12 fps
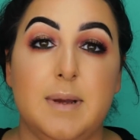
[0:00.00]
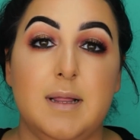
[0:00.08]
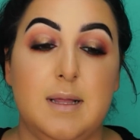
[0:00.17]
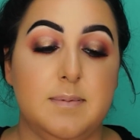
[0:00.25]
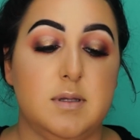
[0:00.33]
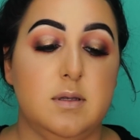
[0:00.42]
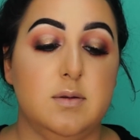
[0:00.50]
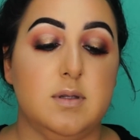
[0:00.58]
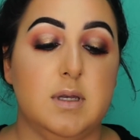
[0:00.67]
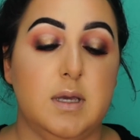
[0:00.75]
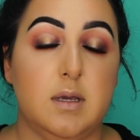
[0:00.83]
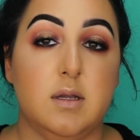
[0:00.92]
my lips
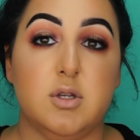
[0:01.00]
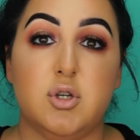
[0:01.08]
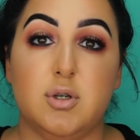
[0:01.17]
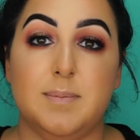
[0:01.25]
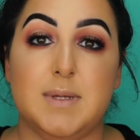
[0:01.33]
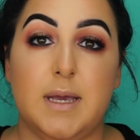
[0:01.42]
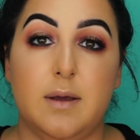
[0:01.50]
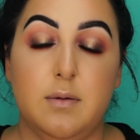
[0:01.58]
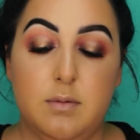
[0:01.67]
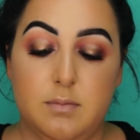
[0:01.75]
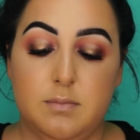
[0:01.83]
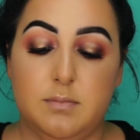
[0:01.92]
using Strip
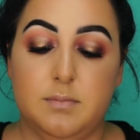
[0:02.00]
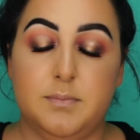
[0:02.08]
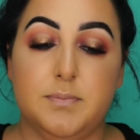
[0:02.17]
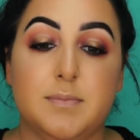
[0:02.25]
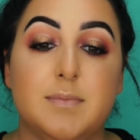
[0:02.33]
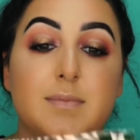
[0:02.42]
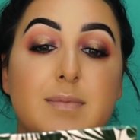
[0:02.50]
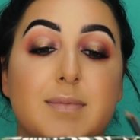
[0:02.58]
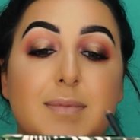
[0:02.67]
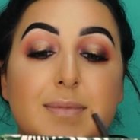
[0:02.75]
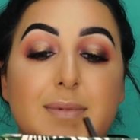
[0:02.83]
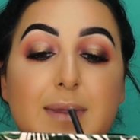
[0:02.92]
Down
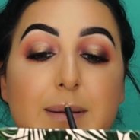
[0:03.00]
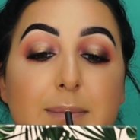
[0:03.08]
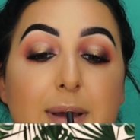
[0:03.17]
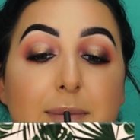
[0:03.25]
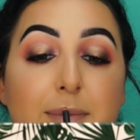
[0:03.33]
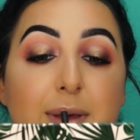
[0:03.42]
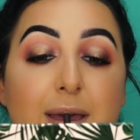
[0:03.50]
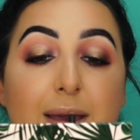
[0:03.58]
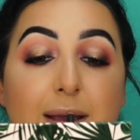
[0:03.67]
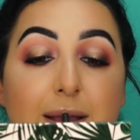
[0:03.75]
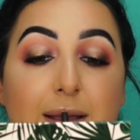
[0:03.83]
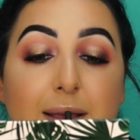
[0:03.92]
by MAC.